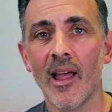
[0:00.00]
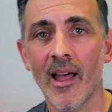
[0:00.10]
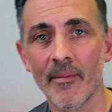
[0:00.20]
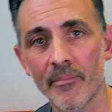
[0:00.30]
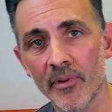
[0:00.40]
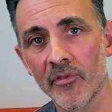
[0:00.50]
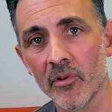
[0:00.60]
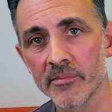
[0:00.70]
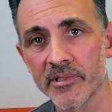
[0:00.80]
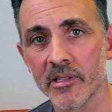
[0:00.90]
and
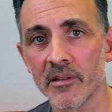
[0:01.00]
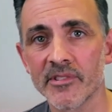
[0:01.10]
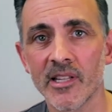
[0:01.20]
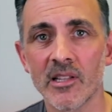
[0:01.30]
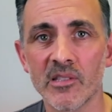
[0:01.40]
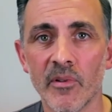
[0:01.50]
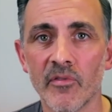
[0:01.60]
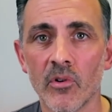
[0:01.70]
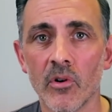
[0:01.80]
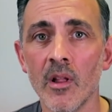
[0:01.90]
performs them. I've said this
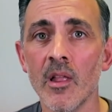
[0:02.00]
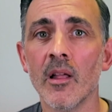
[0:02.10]
before.